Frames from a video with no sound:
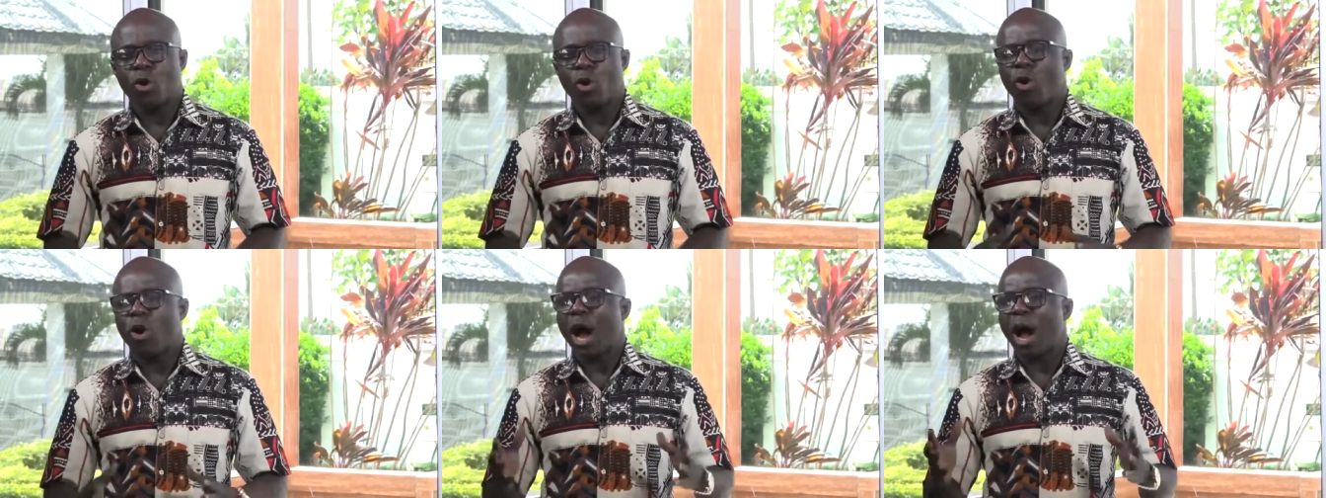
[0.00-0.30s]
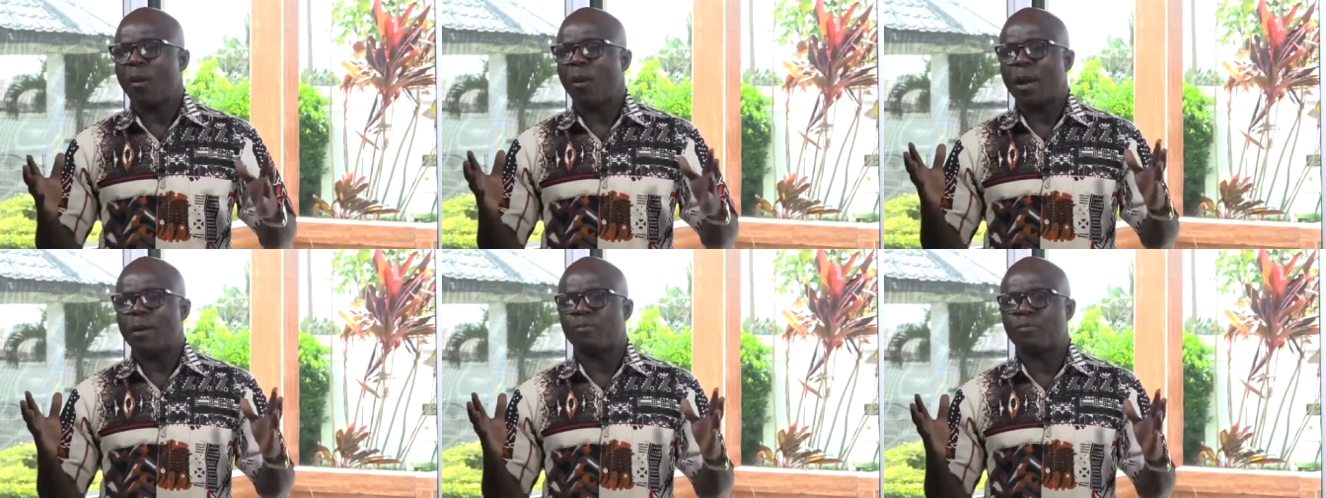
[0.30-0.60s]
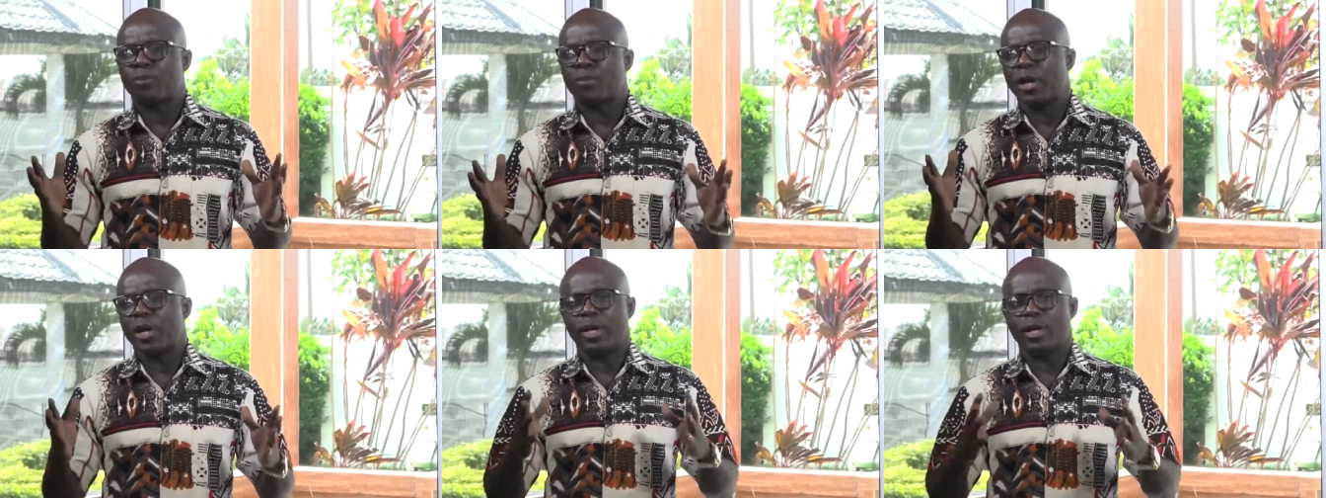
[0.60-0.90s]
Oh, how I
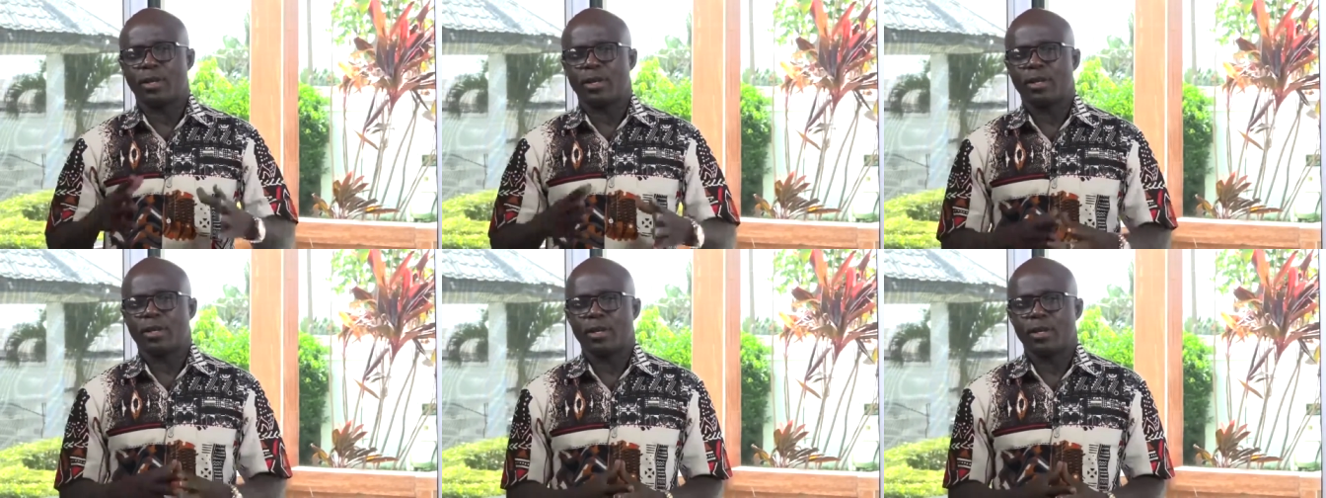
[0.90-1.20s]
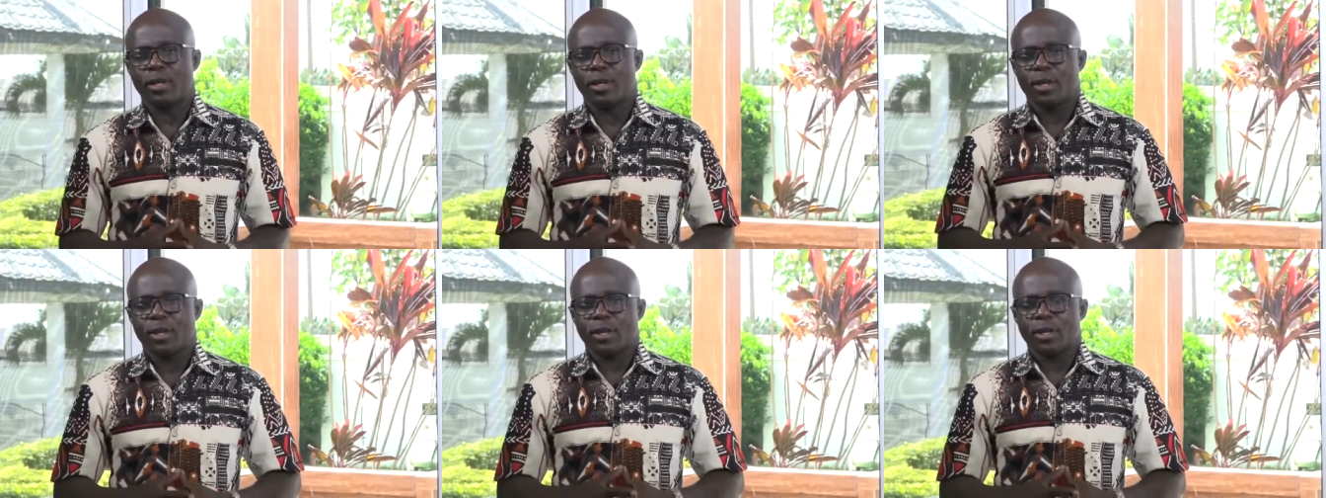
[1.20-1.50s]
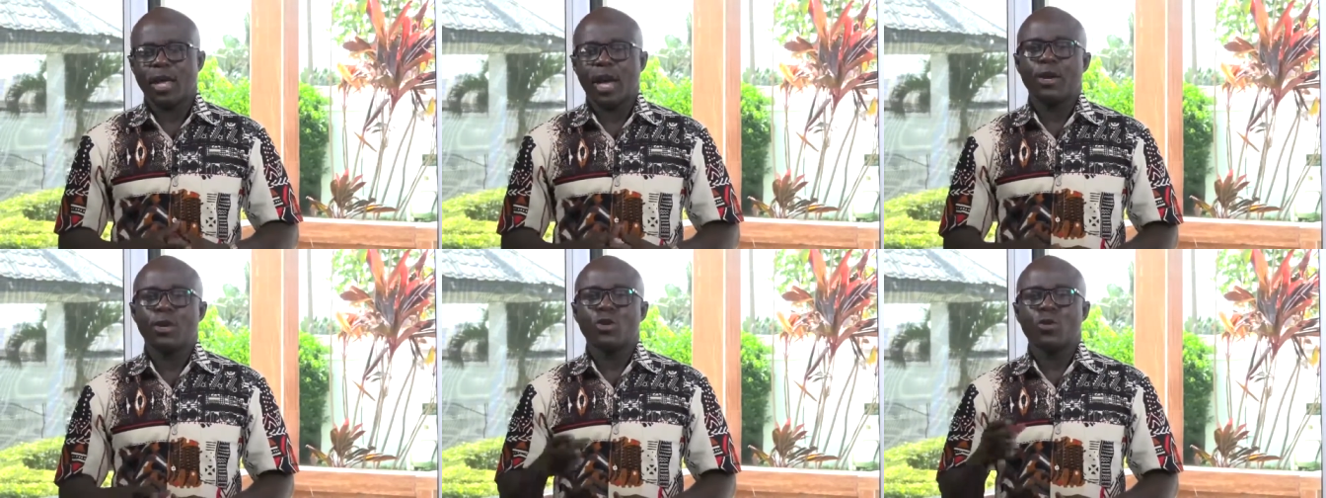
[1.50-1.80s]
pray
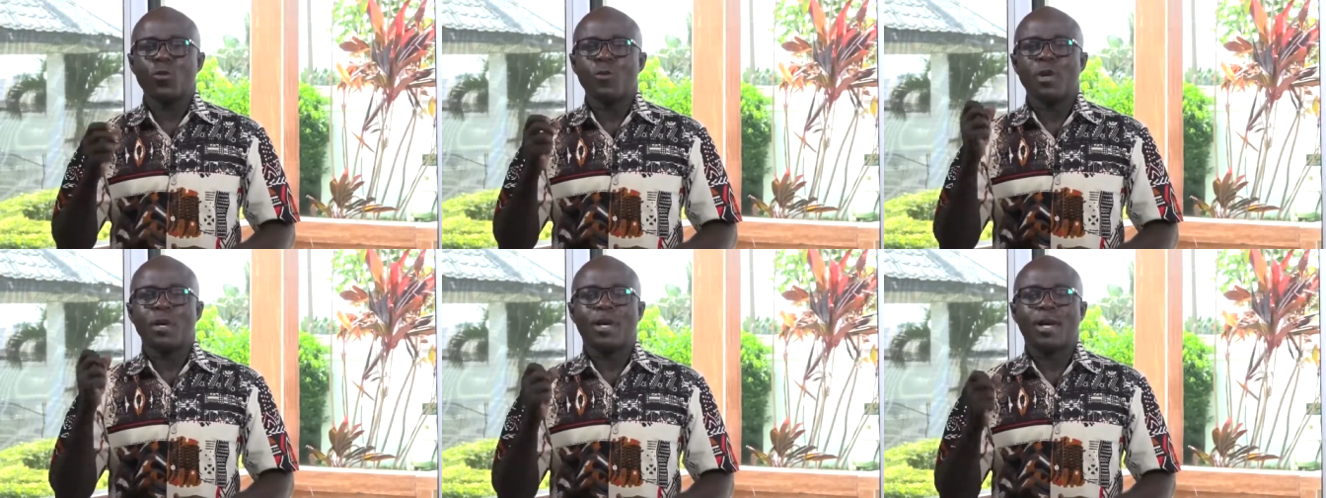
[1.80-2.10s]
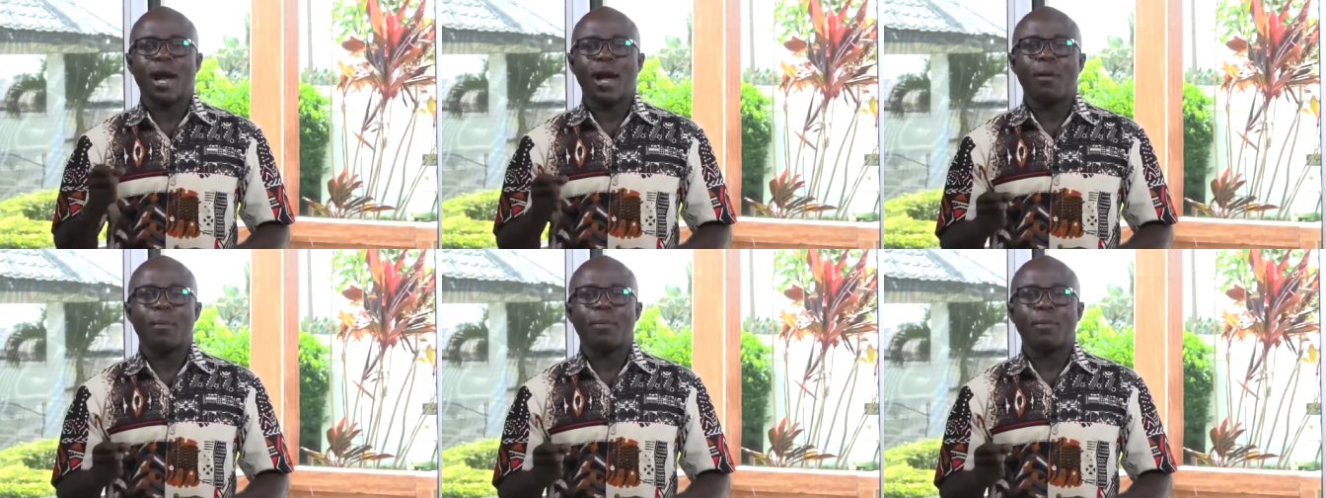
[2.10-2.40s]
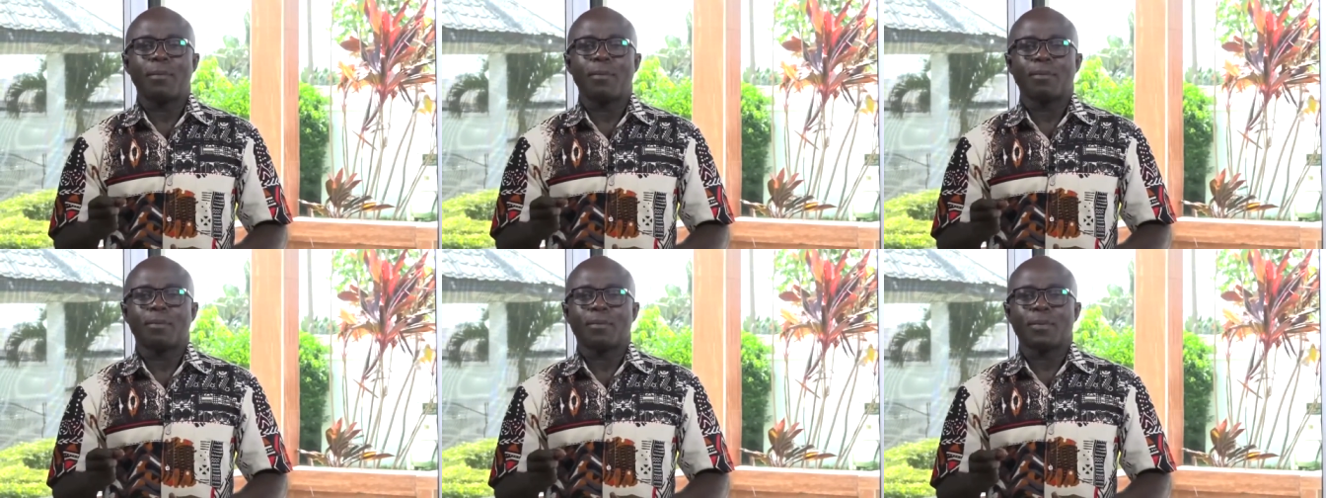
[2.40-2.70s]
that you become